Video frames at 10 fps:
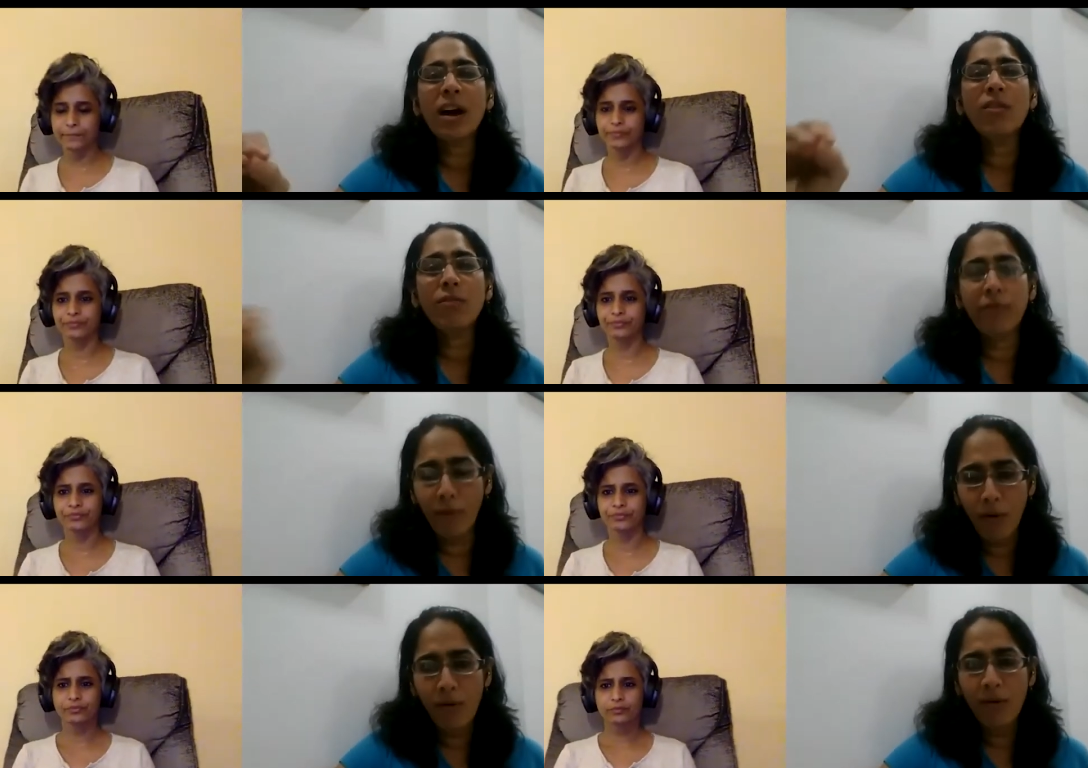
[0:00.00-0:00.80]
Speaker 1: out
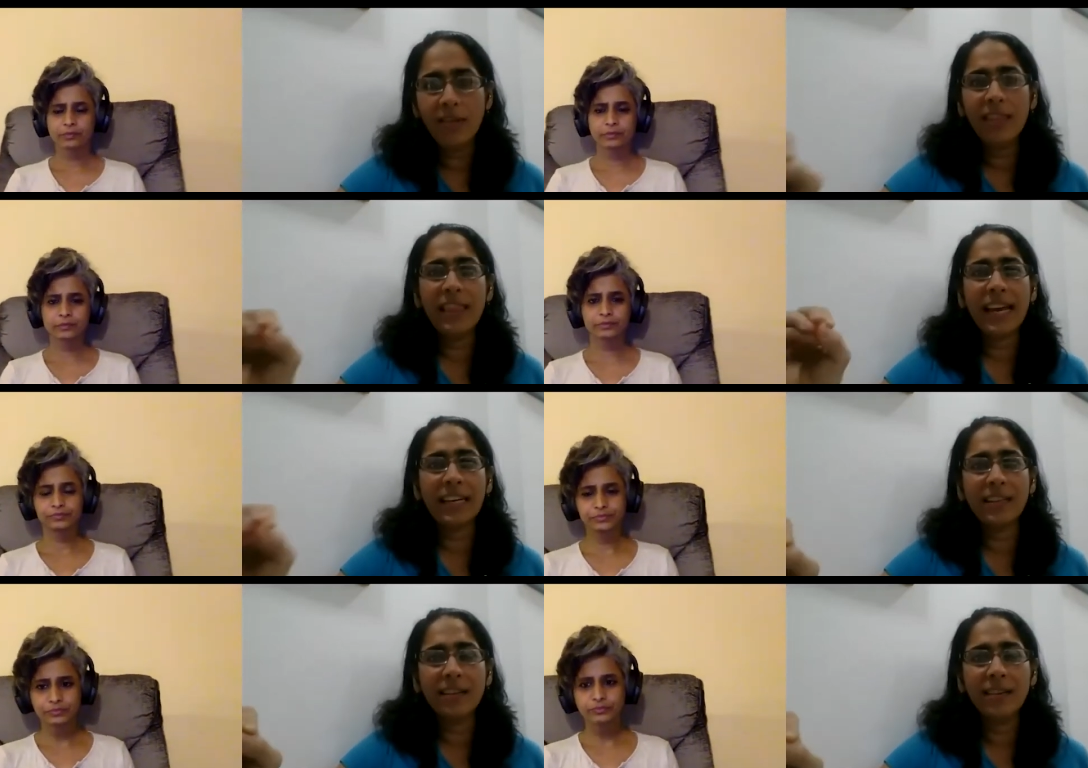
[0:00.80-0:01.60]
for that
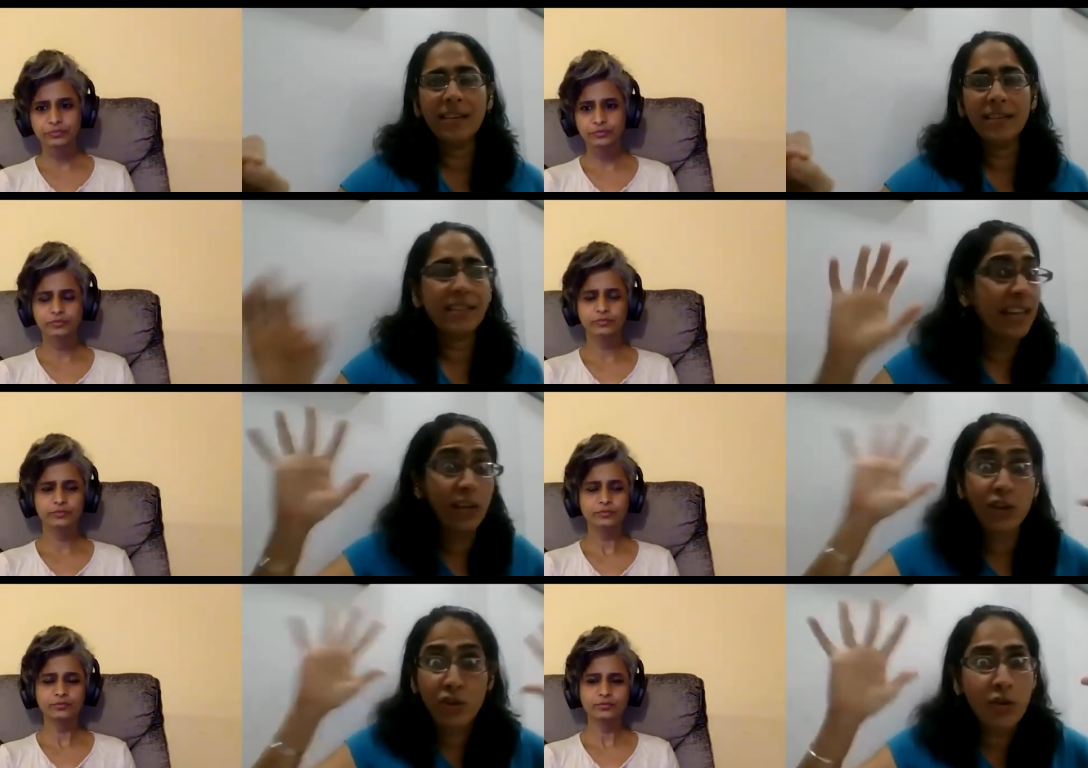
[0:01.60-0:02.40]
say
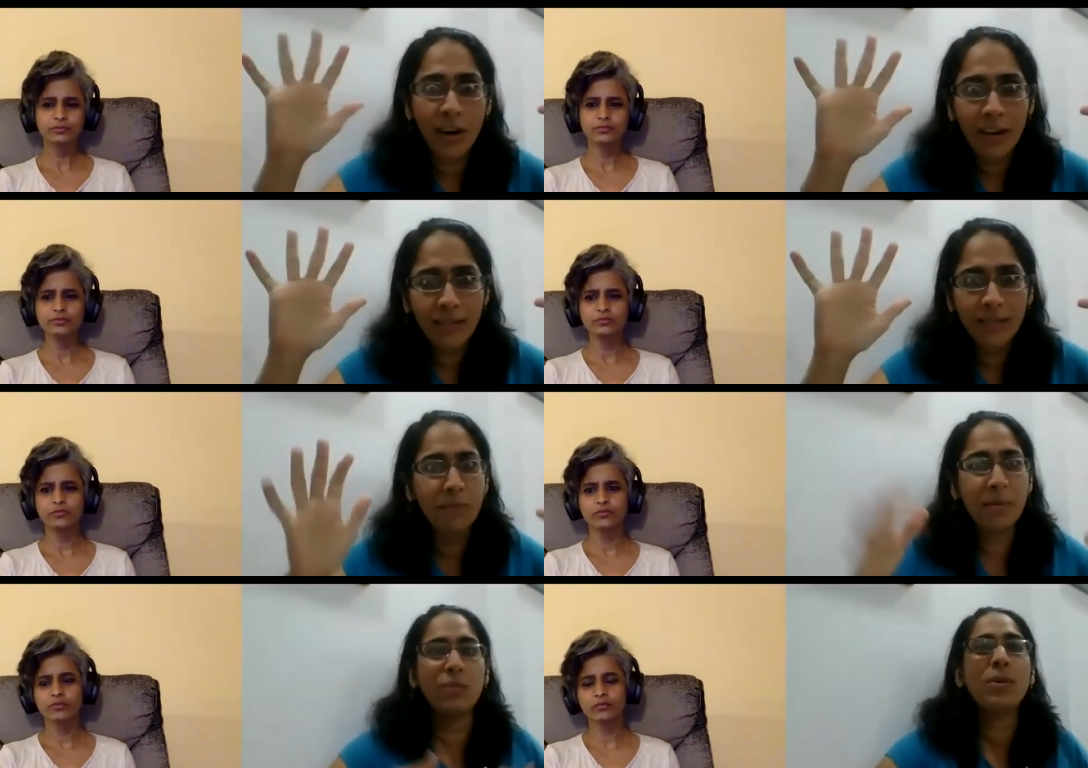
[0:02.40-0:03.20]
sugar,
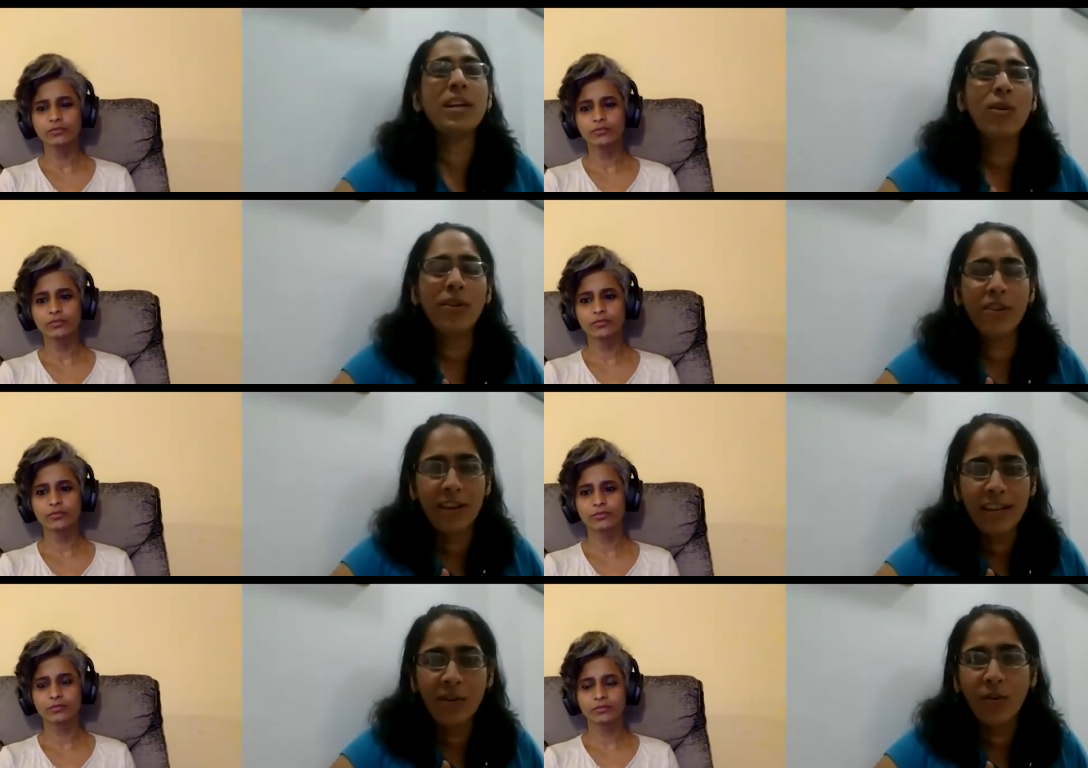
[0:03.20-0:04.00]
but we don't
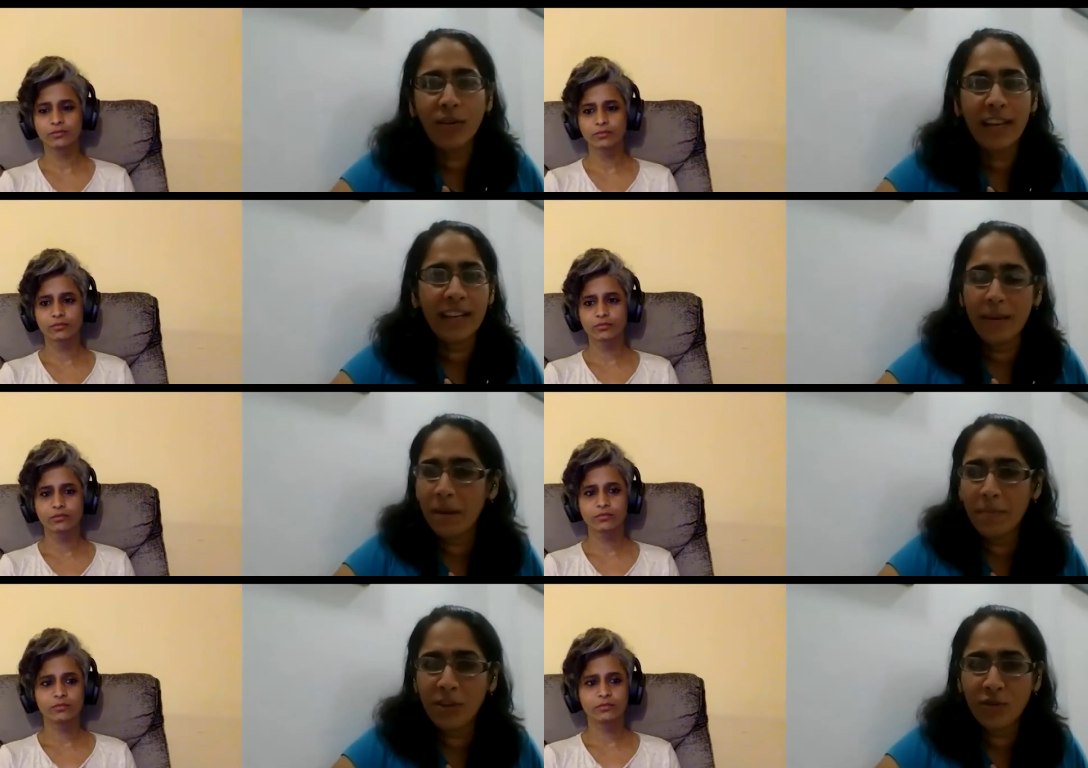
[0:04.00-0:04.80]
really know that they
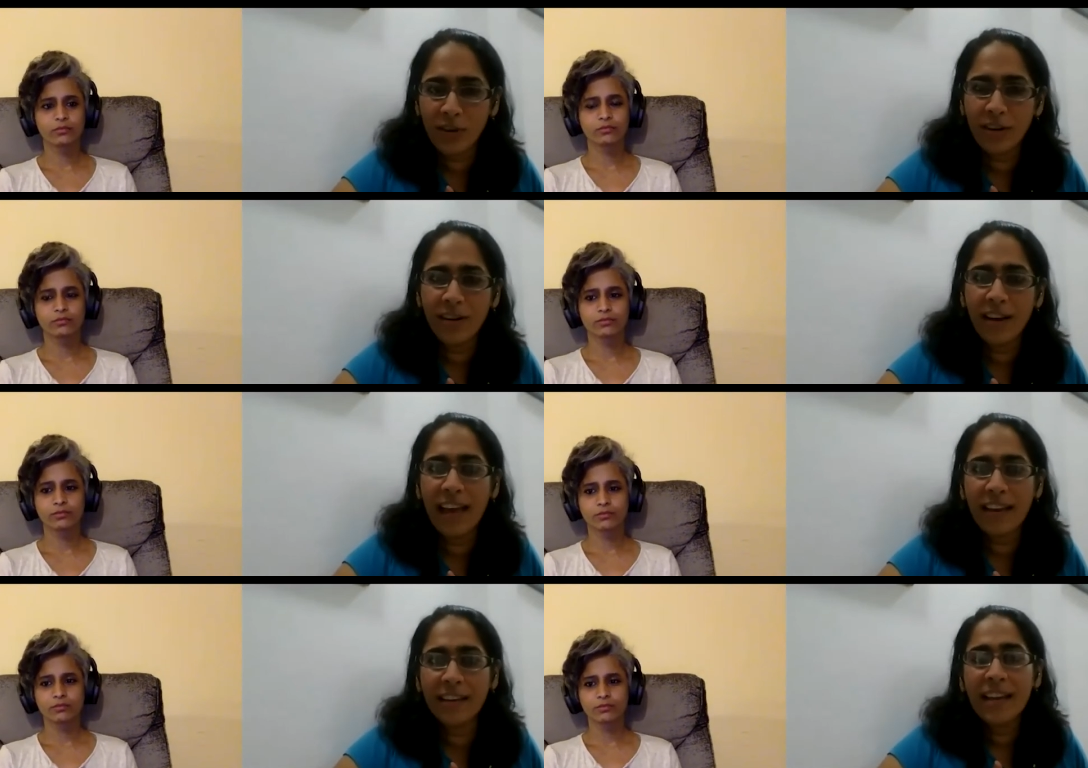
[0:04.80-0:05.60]
may be sugar.
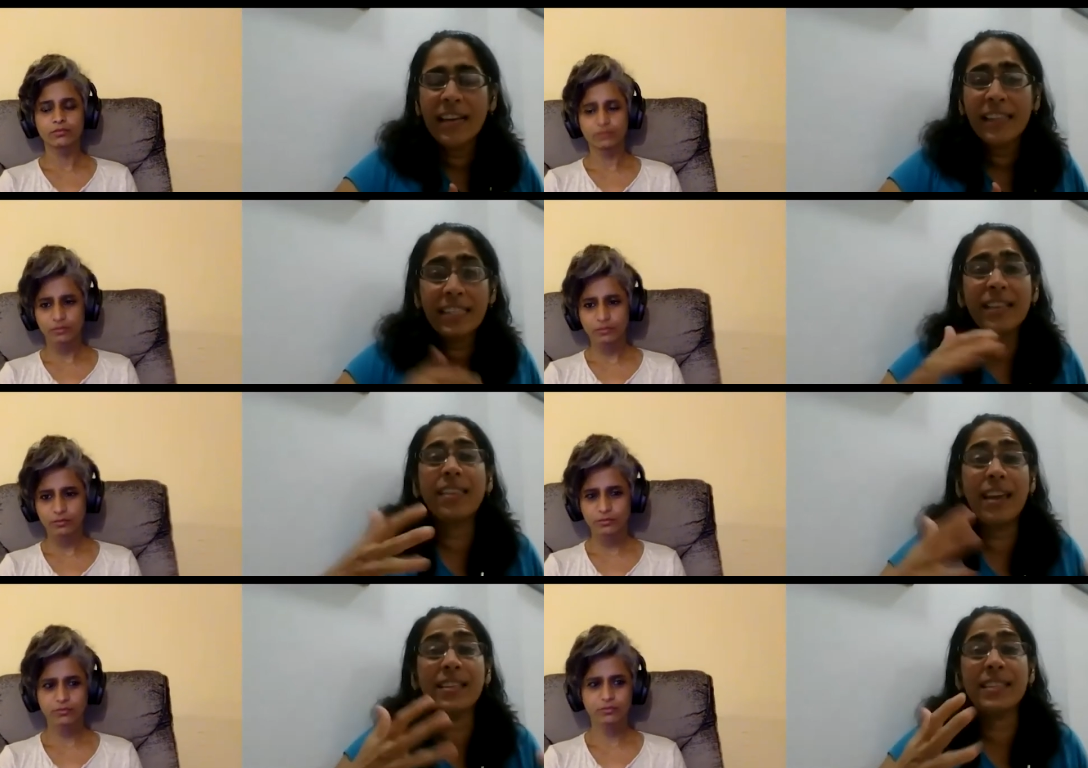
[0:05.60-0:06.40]
And these are
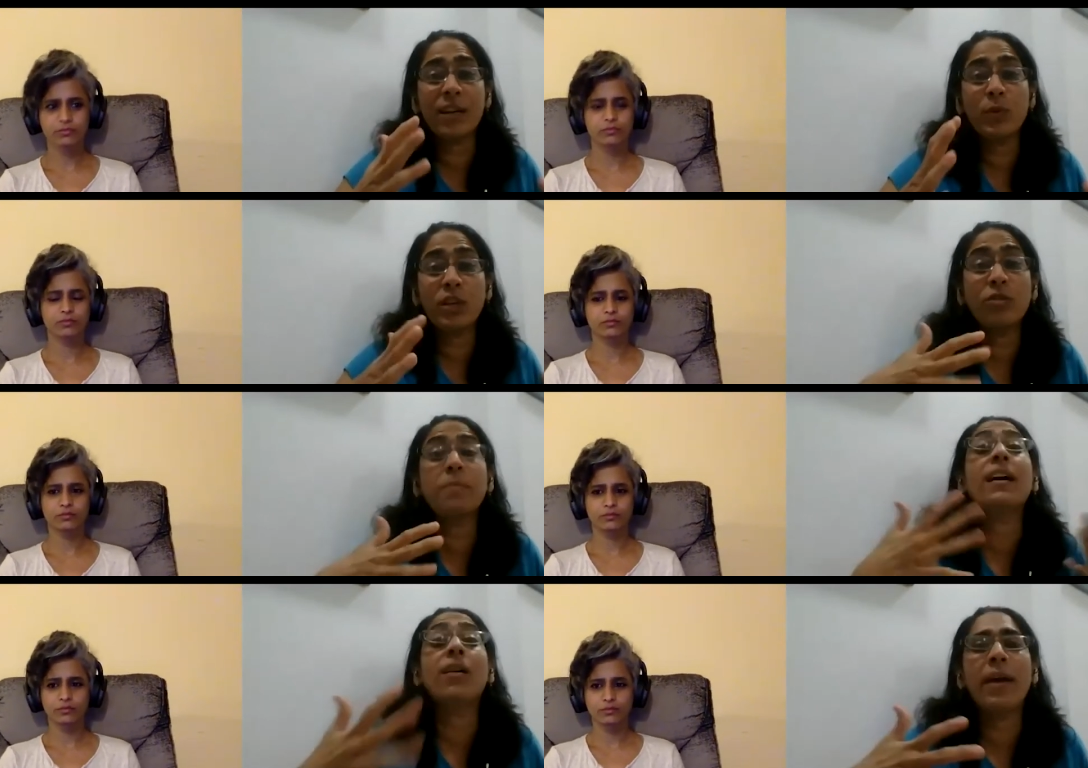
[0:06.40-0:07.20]
things that we should
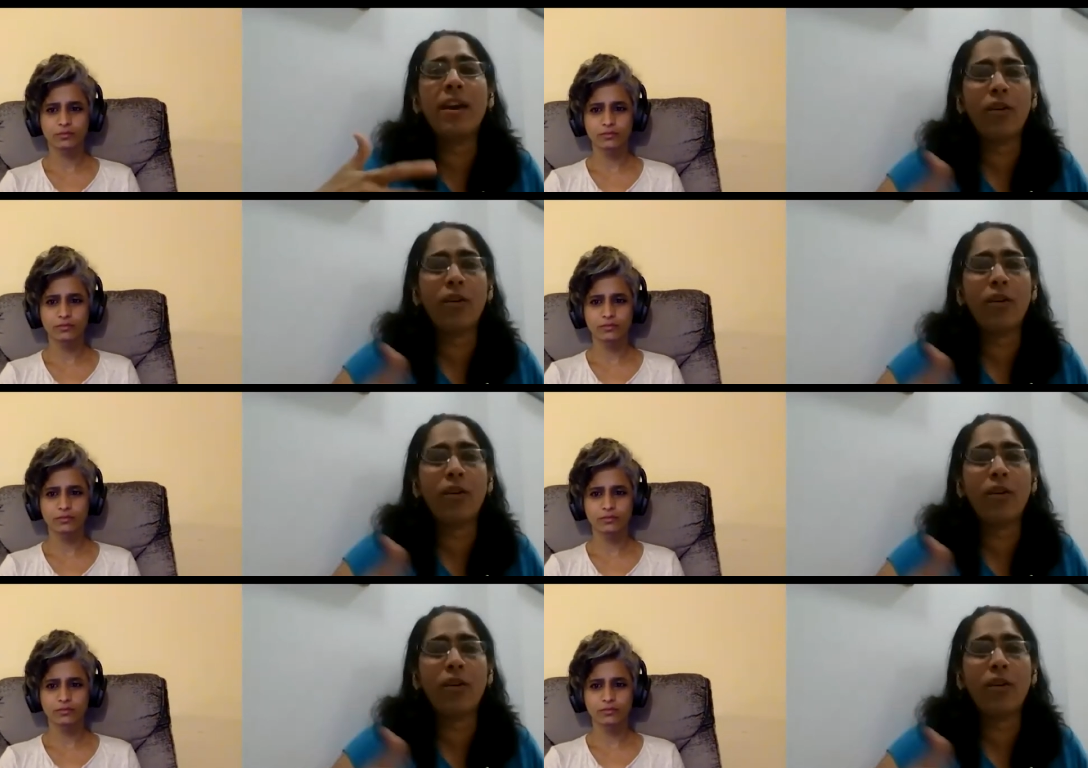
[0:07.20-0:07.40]
be aware